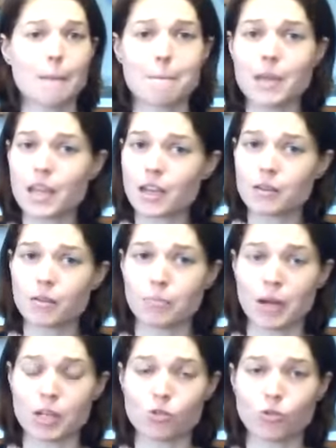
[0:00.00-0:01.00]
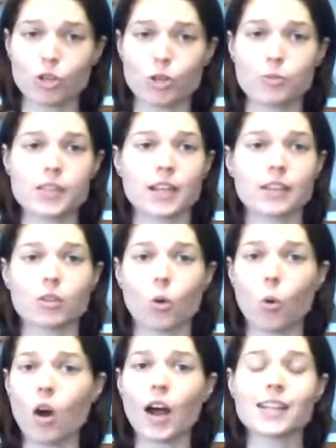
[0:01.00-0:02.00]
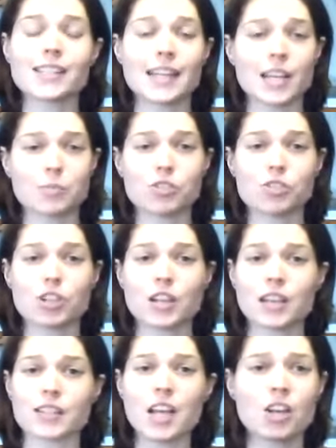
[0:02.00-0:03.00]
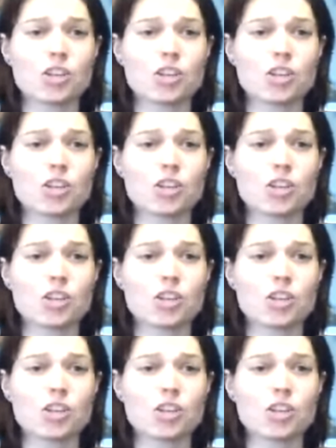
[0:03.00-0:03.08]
big muscle groups like the quads, hamstrings,